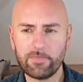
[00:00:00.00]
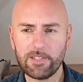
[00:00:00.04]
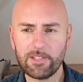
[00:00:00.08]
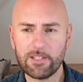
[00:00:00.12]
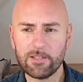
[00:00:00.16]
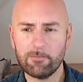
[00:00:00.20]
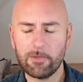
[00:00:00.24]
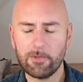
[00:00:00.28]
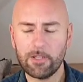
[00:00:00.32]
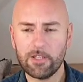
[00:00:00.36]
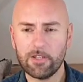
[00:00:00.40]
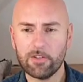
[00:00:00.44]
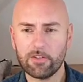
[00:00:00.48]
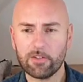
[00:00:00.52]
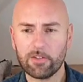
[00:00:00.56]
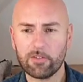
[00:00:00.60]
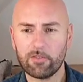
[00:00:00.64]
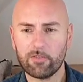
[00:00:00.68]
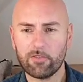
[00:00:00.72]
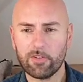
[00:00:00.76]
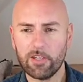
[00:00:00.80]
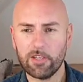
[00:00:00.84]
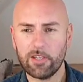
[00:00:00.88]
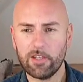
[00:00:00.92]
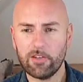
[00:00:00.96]
because I
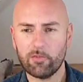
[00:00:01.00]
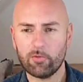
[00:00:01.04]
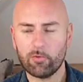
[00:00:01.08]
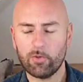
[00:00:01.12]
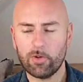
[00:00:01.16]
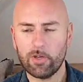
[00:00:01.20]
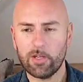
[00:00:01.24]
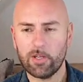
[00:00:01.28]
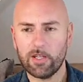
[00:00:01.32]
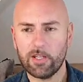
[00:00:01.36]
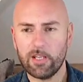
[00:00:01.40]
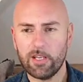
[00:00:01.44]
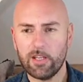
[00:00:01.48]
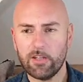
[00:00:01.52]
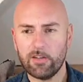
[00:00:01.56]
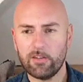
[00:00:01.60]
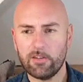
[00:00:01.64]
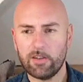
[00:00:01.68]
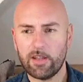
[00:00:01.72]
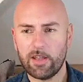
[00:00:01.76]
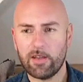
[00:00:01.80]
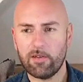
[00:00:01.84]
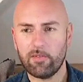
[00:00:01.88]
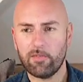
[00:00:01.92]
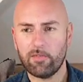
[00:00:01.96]
think he's really in
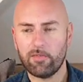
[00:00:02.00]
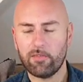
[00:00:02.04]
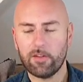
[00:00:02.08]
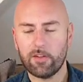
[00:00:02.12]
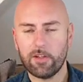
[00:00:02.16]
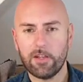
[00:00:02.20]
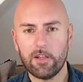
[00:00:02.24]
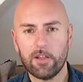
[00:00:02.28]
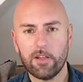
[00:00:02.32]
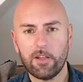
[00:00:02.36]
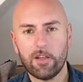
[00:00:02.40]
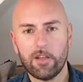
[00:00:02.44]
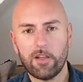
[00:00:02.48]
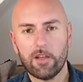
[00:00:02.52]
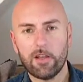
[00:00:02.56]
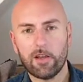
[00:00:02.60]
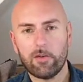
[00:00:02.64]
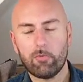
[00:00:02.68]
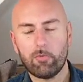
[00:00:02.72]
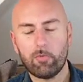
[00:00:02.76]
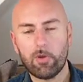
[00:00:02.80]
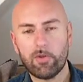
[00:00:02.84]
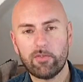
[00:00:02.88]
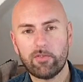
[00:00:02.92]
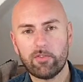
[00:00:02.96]
depth and
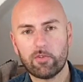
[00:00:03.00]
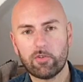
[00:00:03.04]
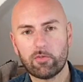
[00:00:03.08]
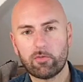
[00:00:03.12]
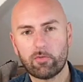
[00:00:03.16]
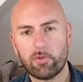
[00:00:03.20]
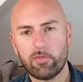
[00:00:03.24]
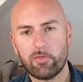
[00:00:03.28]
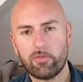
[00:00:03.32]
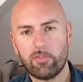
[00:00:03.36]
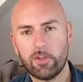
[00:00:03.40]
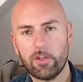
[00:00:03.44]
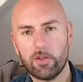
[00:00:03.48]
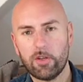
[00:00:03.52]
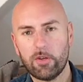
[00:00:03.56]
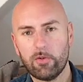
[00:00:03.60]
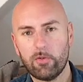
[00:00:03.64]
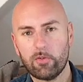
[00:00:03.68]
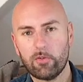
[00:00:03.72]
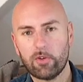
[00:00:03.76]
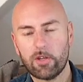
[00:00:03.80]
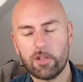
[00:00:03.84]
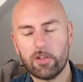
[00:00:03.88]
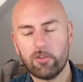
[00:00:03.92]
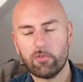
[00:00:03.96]
with his reviews,
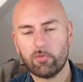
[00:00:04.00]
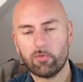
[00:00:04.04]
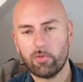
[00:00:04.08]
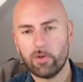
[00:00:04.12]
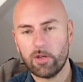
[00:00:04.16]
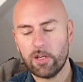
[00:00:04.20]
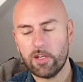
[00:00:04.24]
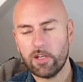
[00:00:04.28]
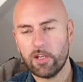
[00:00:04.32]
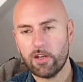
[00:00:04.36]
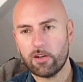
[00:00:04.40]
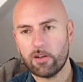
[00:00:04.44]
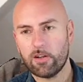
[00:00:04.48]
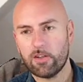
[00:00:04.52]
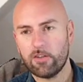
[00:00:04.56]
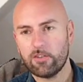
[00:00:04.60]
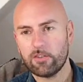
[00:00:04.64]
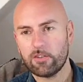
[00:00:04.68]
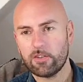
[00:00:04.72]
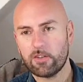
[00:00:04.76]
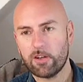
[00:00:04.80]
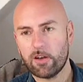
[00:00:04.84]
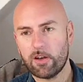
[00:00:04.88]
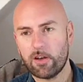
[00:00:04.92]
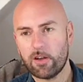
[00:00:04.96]
and he's really honest
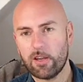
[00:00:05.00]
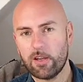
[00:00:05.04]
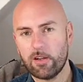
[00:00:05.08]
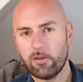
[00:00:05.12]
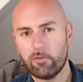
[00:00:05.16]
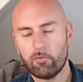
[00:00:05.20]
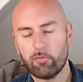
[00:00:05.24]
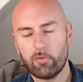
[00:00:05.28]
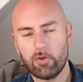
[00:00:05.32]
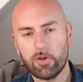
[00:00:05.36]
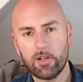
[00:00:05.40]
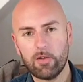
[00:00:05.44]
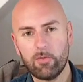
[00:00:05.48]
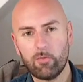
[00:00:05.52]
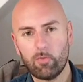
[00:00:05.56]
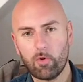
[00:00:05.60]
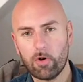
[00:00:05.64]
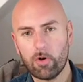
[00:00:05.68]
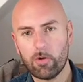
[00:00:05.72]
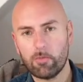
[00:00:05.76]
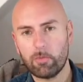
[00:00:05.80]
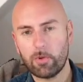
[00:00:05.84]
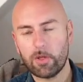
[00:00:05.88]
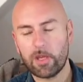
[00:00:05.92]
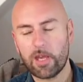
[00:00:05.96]
guy and really
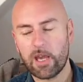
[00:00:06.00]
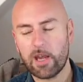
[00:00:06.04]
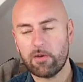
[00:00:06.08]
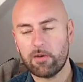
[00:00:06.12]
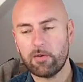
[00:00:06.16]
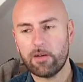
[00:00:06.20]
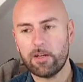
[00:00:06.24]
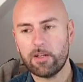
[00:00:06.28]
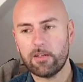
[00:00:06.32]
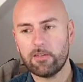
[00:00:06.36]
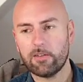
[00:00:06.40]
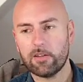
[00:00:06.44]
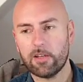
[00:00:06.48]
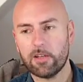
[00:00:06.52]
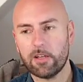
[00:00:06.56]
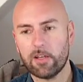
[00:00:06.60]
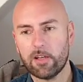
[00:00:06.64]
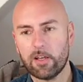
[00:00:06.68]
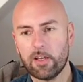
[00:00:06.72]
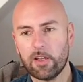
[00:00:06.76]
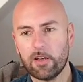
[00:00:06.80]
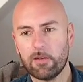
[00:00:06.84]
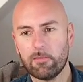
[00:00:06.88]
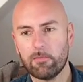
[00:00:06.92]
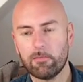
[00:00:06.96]
warm character,
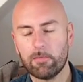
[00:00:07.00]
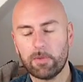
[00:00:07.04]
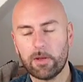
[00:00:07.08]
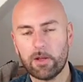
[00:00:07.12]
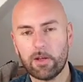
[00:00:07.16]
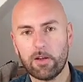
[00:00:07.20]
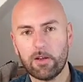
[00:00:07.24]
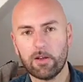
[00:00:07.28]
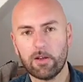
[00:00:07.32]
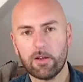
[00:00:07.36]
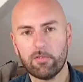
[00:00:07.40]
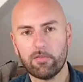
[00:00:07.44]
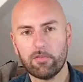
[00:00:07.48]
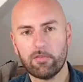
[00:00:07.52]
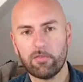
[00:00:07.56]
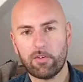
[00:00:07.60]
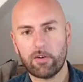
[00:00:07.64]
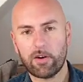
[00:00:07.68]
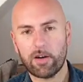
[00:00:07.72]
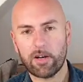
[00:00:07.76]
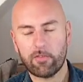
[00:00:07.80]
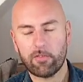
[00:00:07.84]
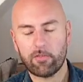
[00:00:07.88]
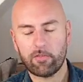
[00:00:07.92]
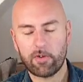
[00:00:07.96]
and I'm part of
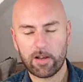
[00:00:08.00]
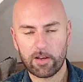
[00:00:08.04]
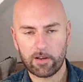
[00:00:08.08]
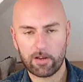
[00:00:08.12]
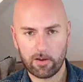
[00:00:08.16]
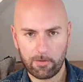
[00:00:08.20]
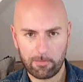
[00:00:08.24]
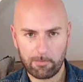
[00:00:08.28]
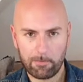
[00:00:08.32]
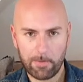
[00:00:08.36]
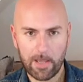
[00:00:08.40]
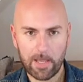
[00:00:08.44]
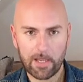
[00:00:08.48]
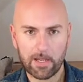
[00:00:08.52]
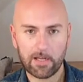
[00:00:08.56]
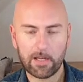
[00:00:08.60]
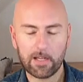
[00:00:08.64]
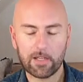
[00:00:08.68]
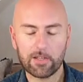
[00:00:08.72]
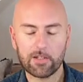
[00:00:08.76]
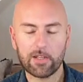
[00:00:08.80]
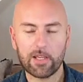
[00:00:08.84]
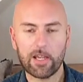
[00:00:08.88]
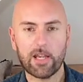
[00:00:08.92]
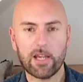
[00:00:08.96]
Fragcon
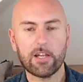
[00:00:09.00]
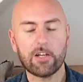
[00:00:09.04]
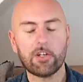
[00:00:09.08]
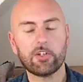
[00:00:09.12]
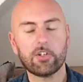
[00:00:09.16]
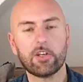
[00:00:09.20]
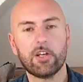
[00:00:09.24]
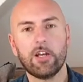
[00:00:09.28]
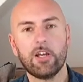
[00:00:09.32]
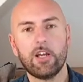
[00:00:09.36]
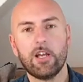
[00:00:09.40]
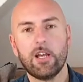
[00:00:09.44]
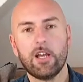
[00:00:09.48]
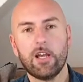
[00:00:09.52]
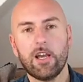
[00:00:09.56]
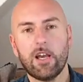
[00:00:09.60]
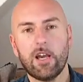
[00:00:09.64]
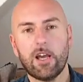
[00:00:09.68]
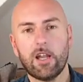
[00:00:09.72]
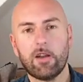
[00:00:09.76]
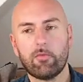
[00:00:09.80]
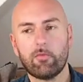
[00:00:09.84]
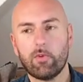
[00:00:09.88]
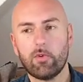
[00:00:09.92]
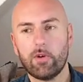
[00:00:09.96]
Bangladesh,
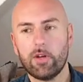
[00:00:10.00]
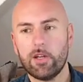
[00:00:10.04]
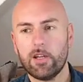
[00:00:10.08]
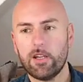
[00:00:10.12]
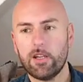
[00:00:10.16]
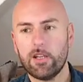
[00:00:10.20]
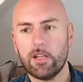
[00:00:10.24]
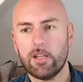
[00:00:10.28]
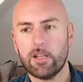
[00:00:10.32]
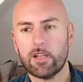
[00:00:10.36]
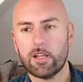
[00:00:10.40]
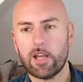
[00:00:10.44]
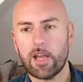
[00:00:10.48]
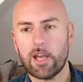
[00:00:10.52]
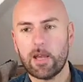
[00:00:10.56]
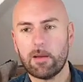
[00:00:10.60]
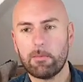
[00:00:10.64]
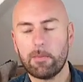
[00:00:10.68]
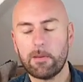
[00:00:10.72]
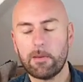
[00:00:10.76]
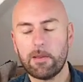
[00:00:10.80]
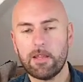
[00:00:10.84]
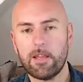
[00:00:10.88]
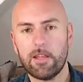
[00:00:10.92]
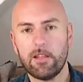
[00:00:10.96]
and I'm really
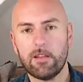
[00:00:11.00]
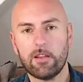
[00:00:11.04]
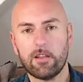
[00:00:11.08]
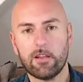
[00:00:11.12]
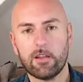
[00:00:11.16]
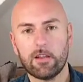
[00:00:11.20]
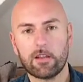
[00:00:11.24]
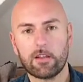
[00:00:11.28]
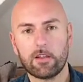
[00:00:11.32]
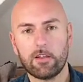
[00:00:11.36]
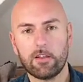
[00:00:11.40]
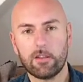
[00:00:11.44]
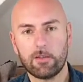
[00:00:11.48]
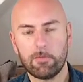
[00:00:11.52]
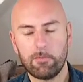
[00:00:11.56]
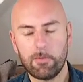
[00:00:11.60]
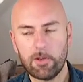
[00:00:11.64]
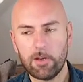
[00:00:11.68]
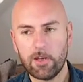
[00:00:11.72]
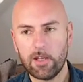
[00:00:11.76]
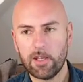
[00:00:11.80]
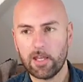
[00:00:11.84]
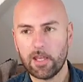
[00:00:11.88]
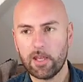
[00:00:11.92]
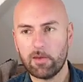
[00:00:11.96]
happy that I can
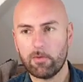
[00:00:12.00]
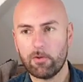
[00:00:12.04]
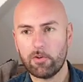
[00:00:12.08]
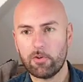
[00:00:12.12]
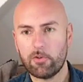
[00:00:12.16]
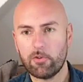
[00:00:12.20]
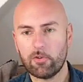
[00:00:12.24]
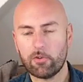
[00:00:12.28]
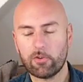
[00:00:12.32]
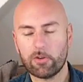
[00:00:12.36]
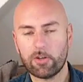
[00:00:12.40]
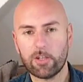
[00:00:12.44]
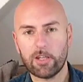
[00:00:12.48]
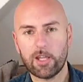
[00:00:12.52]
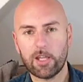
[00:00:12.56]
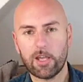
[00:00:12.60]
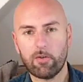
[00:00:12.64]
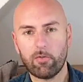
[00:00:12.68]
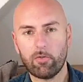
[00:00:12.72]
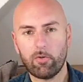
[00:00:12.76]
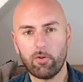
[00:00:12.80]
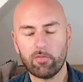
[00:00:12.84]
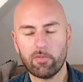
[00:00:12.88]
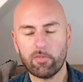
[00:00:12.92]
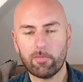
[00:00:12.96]
communicate with Joy on there
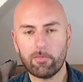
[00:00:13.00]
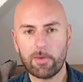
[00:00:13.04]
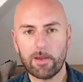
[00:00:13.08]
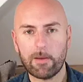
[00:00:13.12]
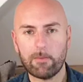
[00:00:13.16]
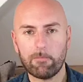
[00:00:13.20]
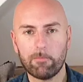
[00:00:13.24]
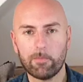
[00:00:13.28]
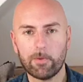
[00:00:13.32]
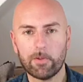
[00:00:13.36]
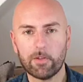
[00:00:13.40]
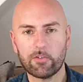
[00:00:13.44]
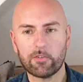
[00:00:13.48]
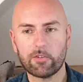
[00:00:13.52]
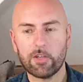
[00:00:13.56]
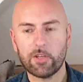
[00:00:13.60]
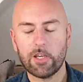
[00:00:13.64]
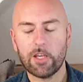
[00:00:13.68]
and other members.